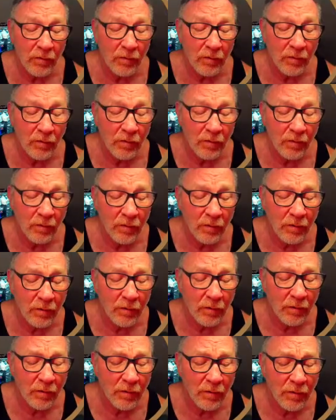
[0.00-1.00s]
And
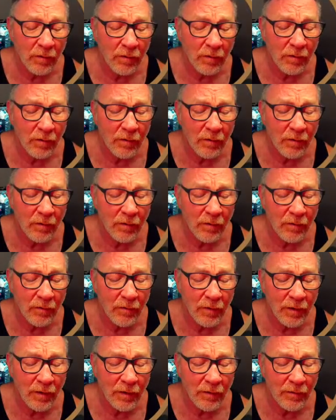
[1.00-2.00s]

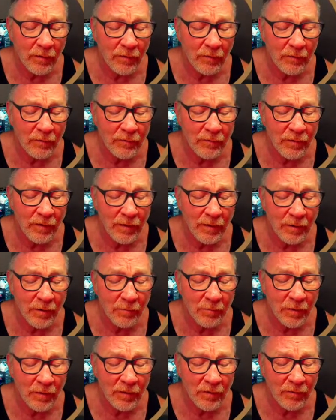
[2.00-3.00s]
that little tiny
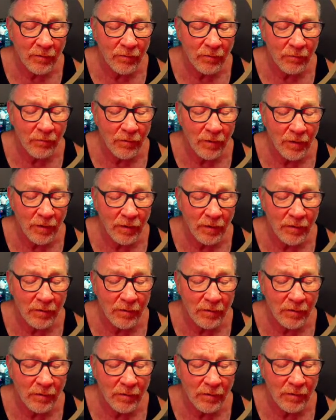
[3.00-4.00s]
piece right
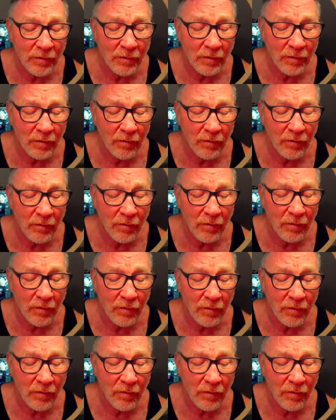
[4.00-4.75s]
in there.